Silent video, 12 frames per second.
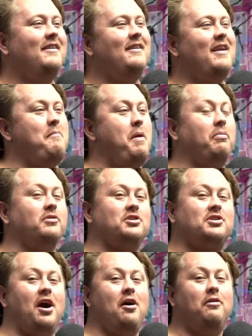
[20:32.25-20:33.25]
And people just
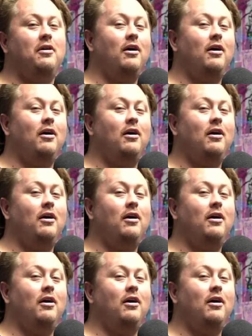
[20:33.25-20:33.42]
go,